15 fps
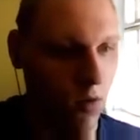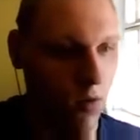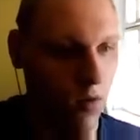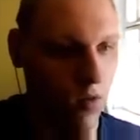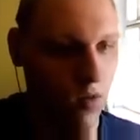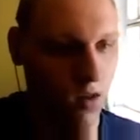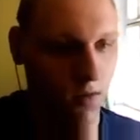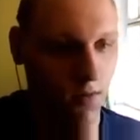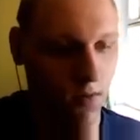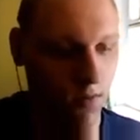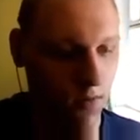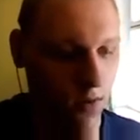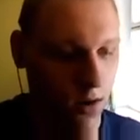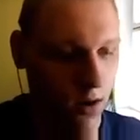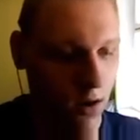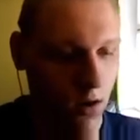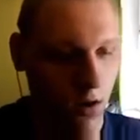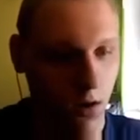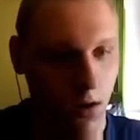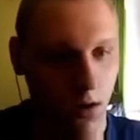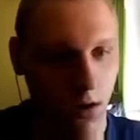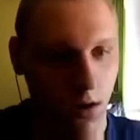Save the
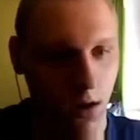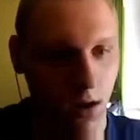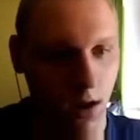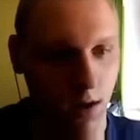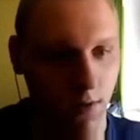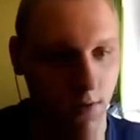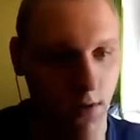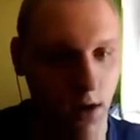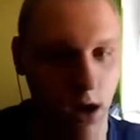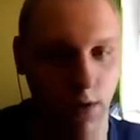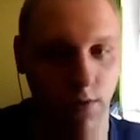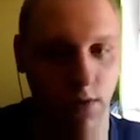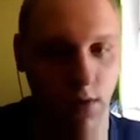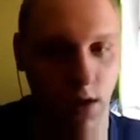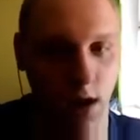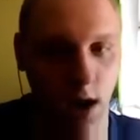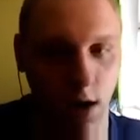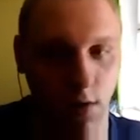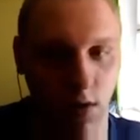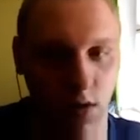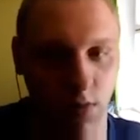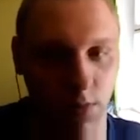file. F5. I
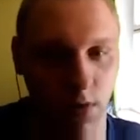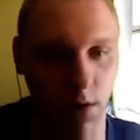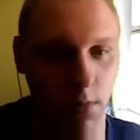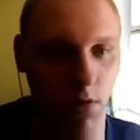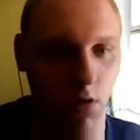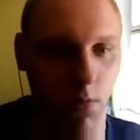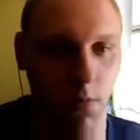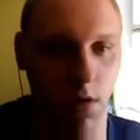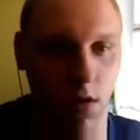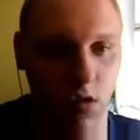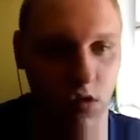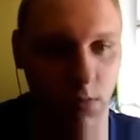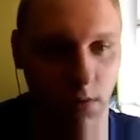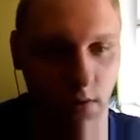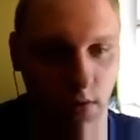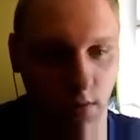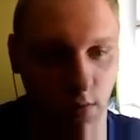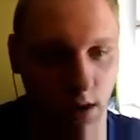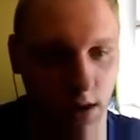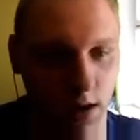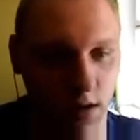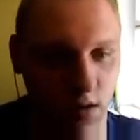know it's pretty much impossible to
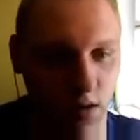read because